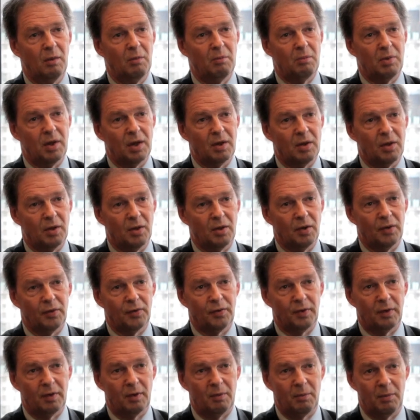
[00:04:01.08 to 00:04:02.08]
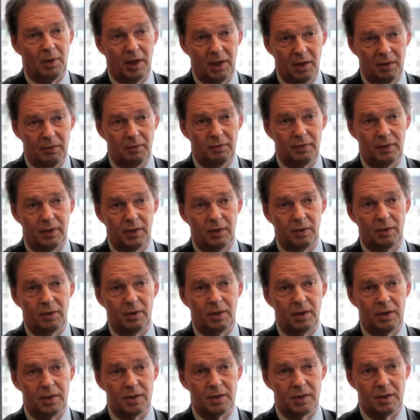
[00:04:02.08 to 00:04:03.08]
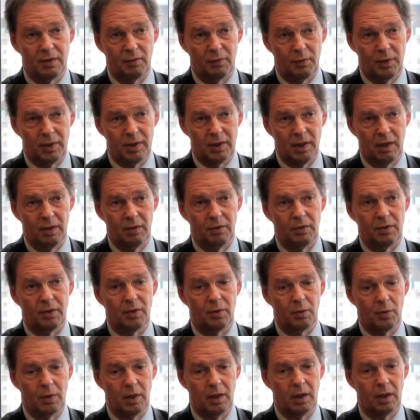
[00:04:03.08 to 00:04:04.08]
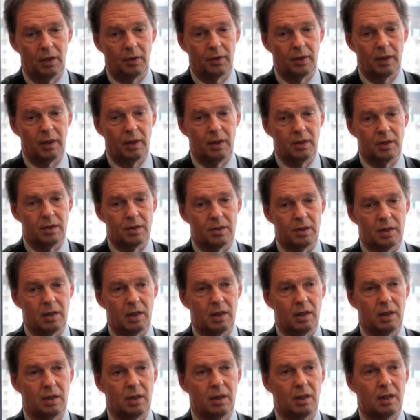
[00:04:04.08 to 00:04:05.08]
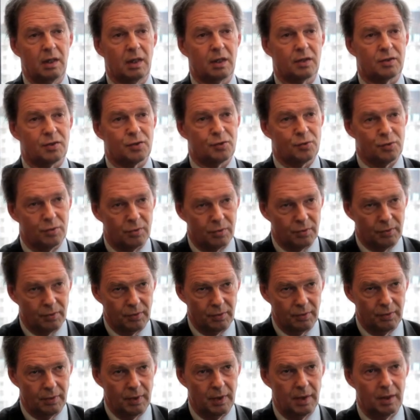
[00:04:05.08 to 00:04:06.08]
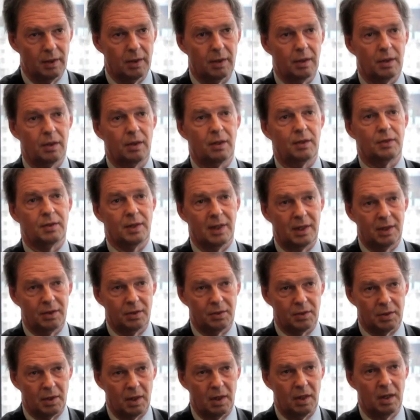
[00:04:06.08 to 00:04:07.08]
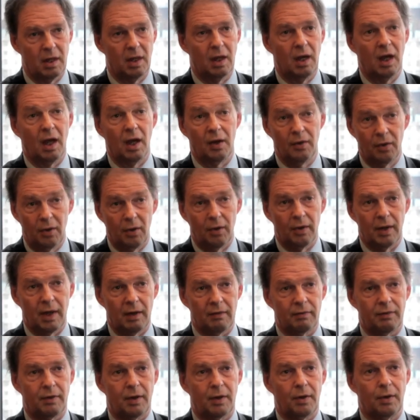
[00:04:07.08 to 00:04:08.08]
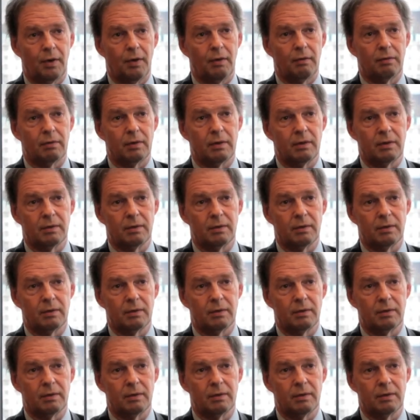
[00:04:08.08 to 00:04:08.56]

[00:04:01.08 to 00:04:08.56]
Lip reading: because my own view is that if we don't, the world is in extraordinary danger, and not that far off.